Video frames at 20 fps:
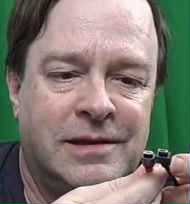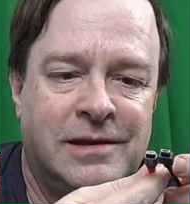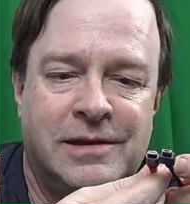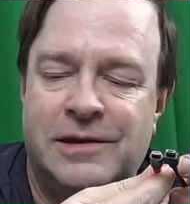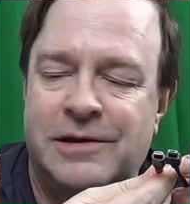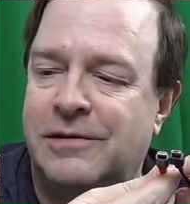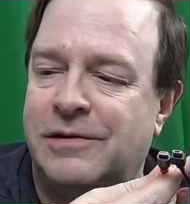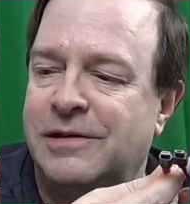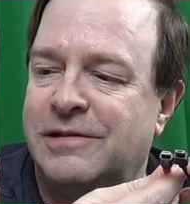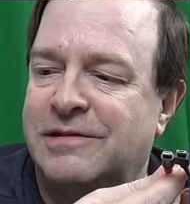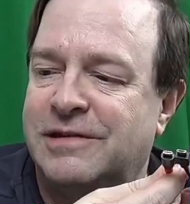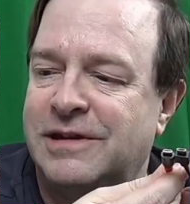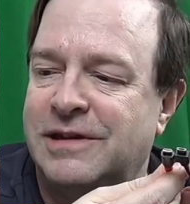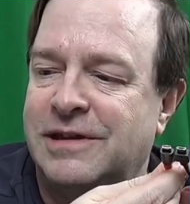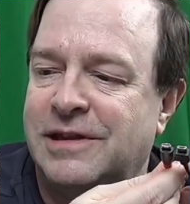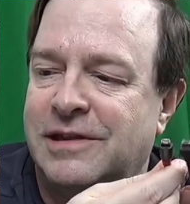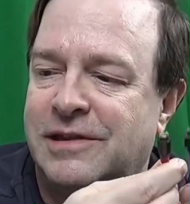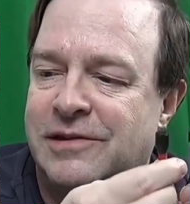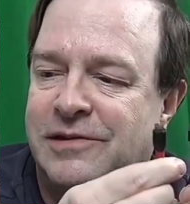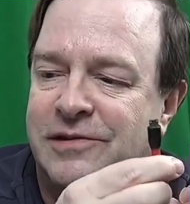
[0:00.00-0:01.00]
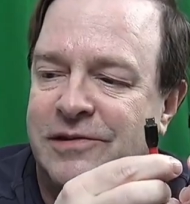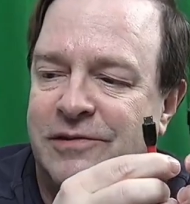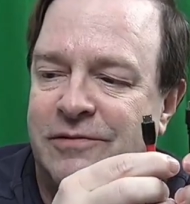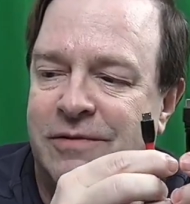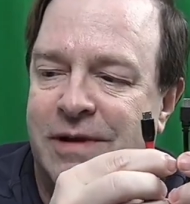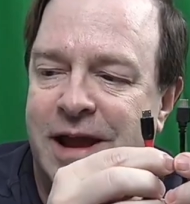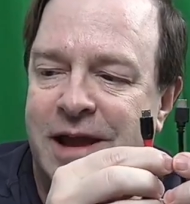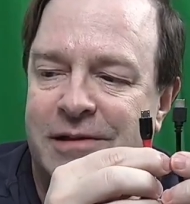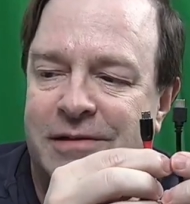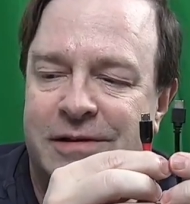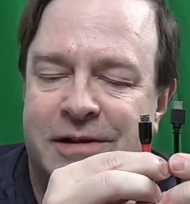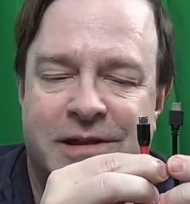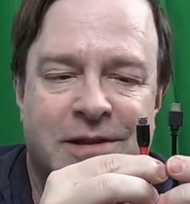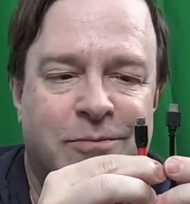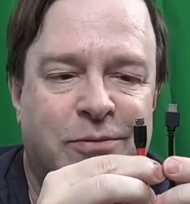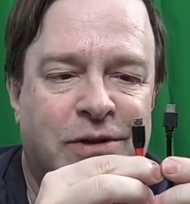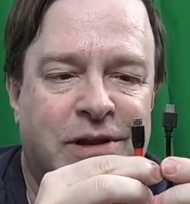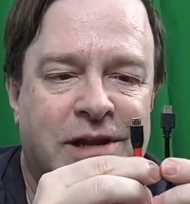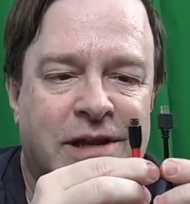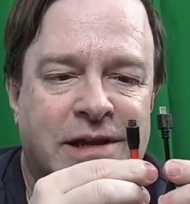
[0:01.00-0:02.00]
you can see that the surround on the
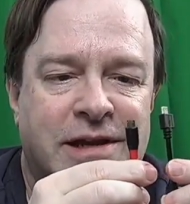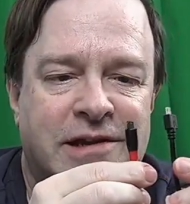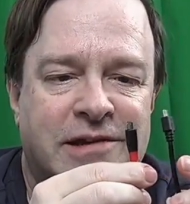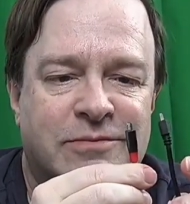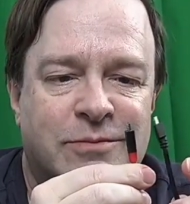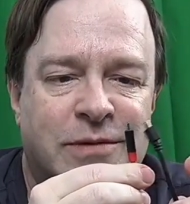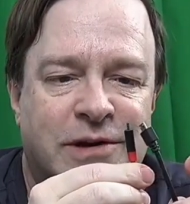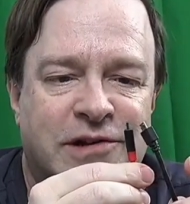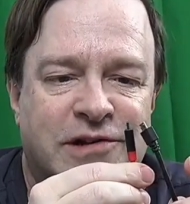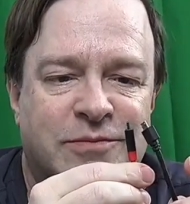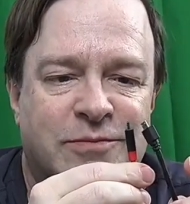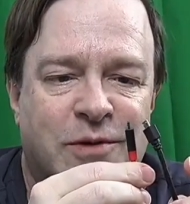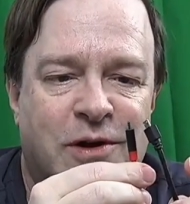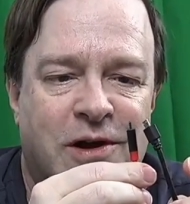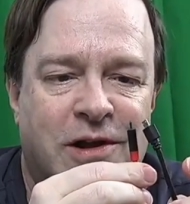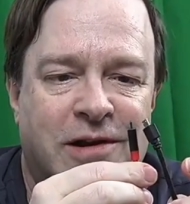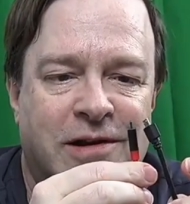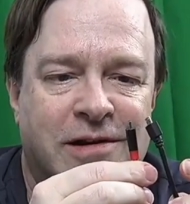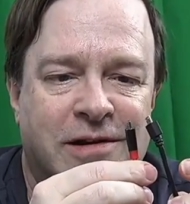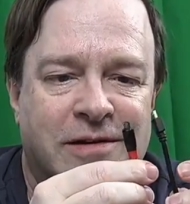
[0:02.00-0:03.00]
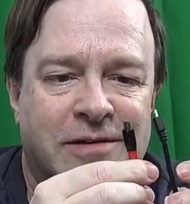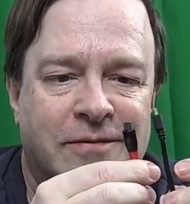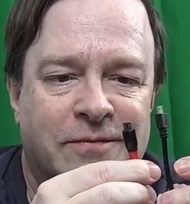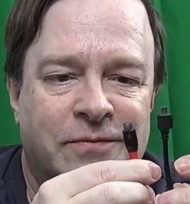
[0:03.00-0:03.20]
plug is much smaller.